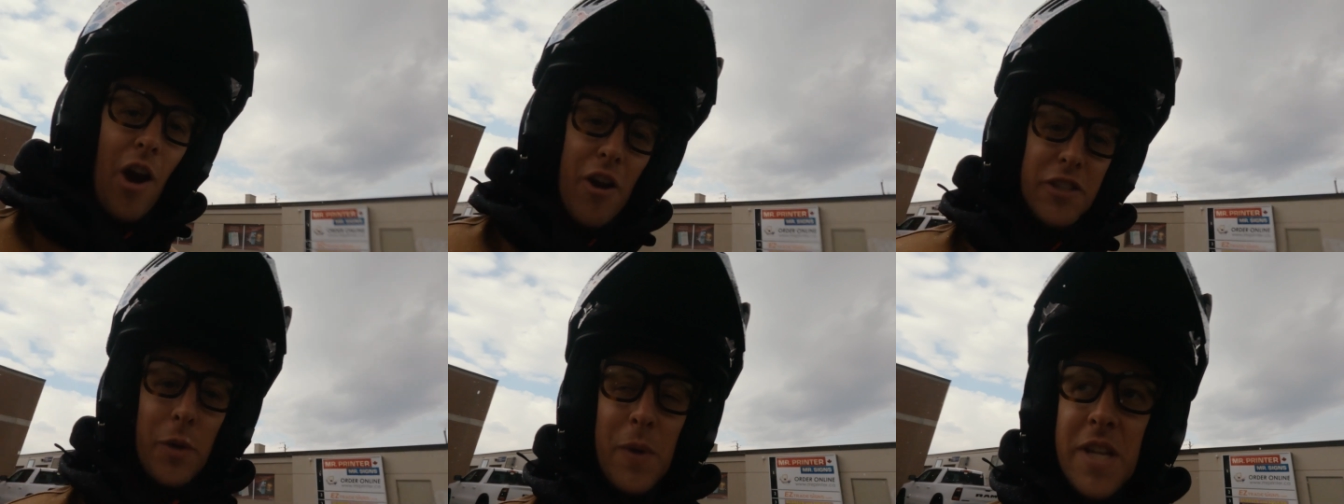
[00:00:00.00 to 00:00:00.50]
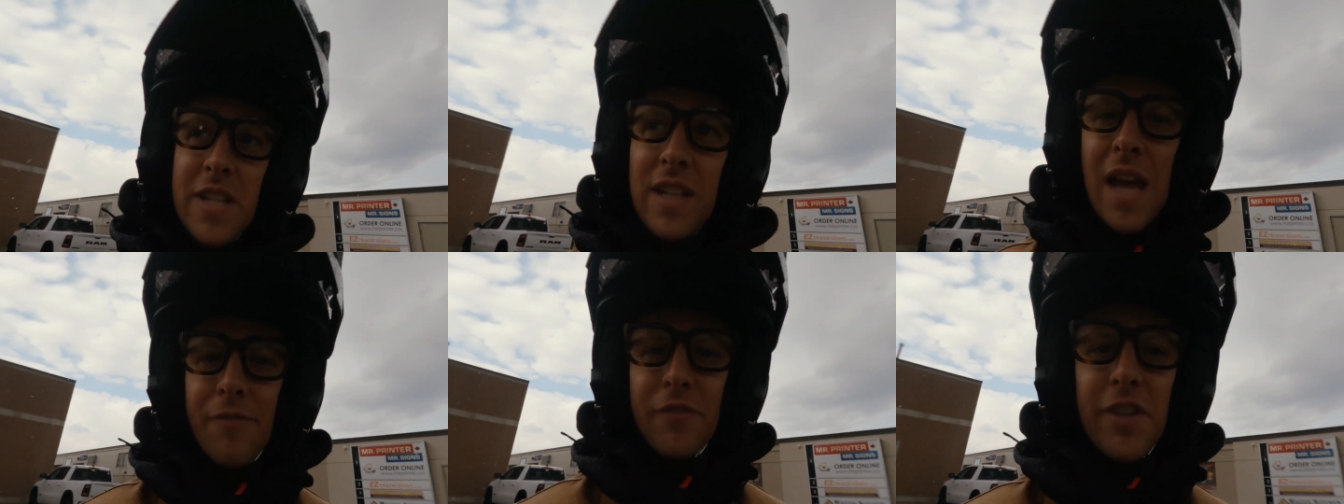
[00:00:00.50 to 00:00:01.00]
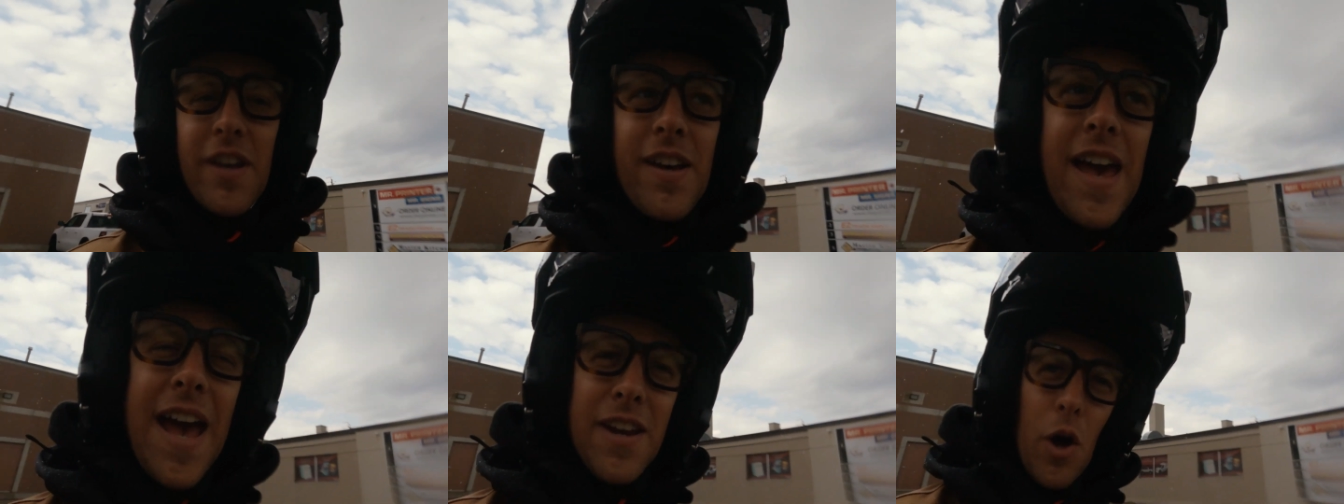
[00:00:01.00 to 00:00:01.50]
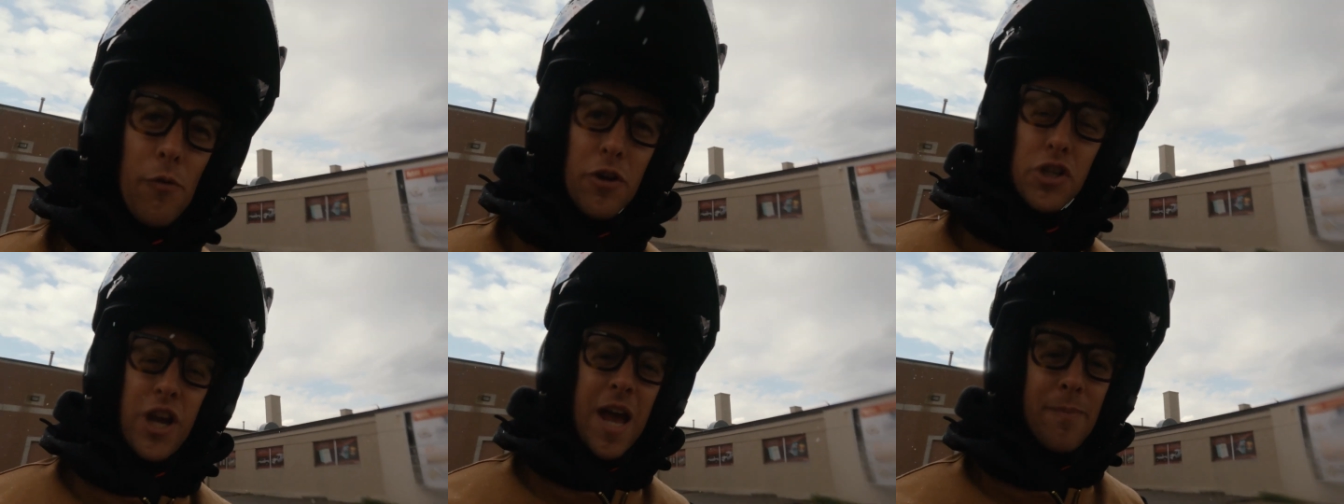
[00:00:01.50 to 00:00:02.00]
All right, so we just left to head
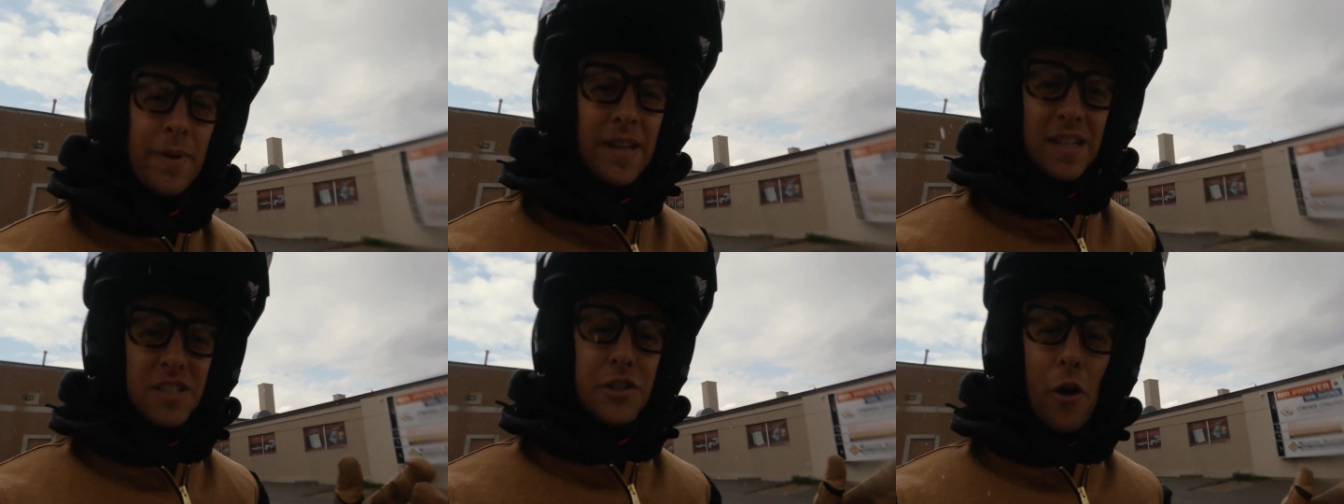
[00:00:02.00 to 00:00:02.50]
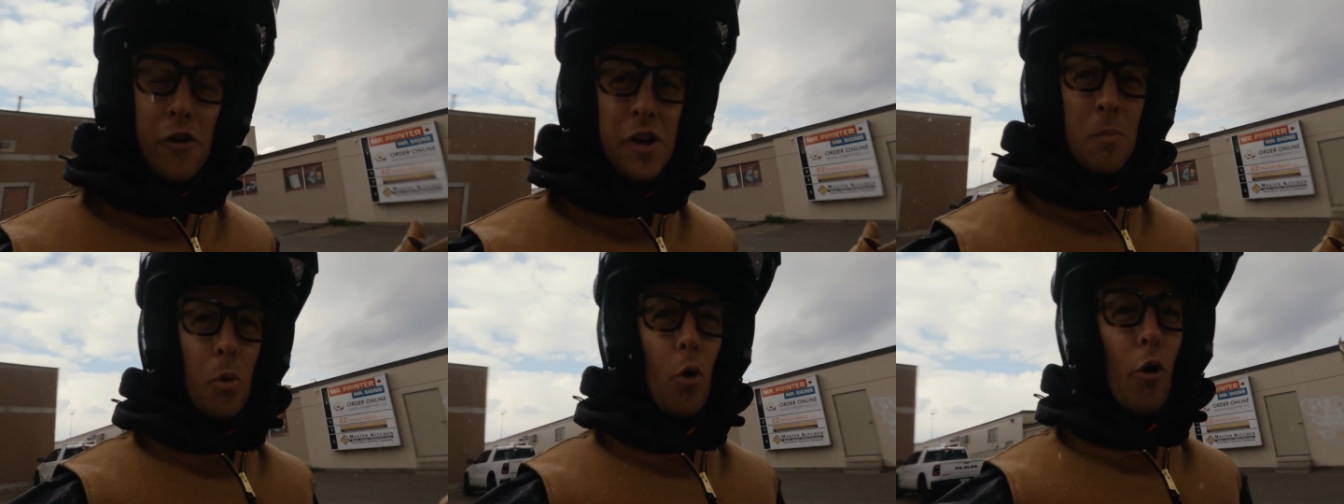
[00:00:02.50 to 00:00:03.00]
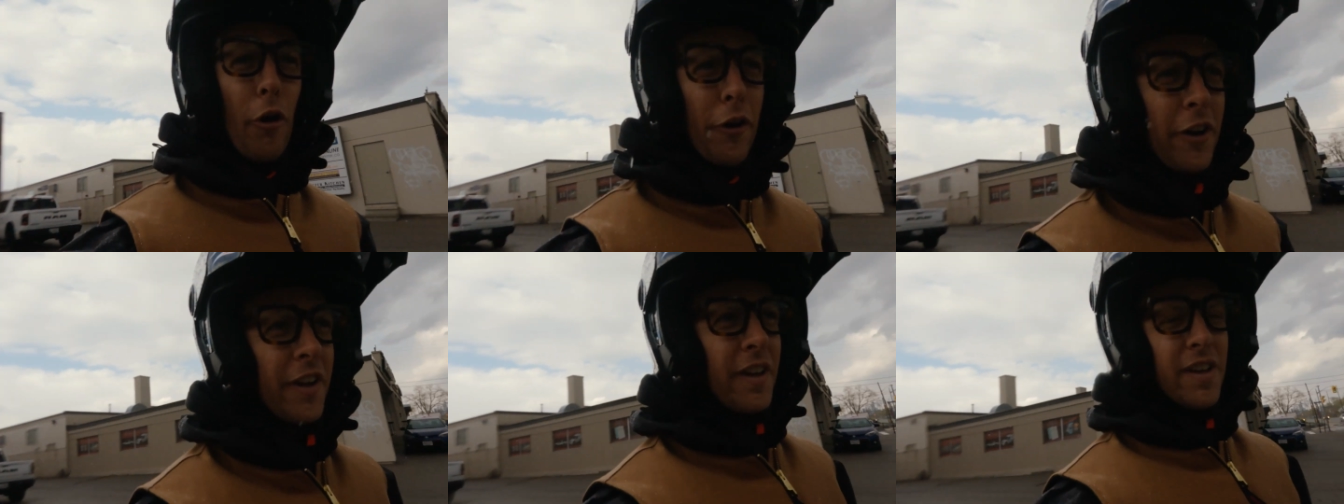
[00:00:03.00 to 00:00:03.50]
over to Champion. It's starting to pour.